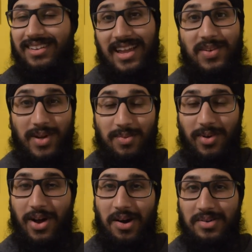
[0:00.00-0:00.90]

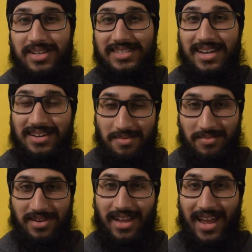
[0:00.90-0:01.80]
Incredible Hulk is at
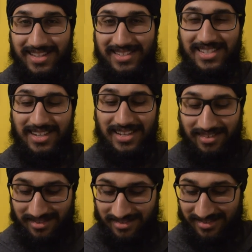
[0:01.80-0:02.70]
number
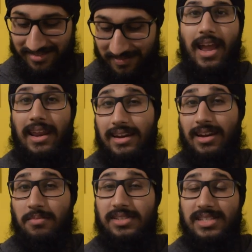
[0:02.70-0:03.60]
18. And at
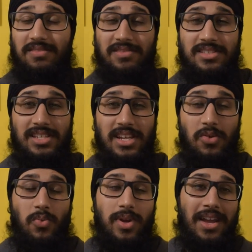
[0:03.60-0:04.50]
number
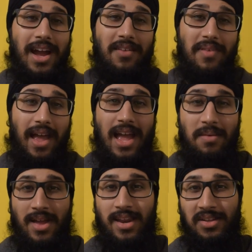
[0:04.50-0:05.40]
17, we have
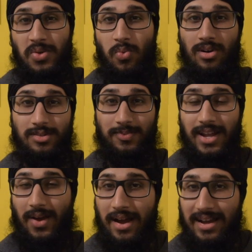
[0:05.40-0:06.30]
Ant Man and the Wasp.
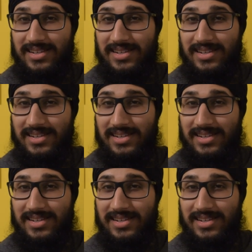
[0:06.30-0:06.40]
Now, I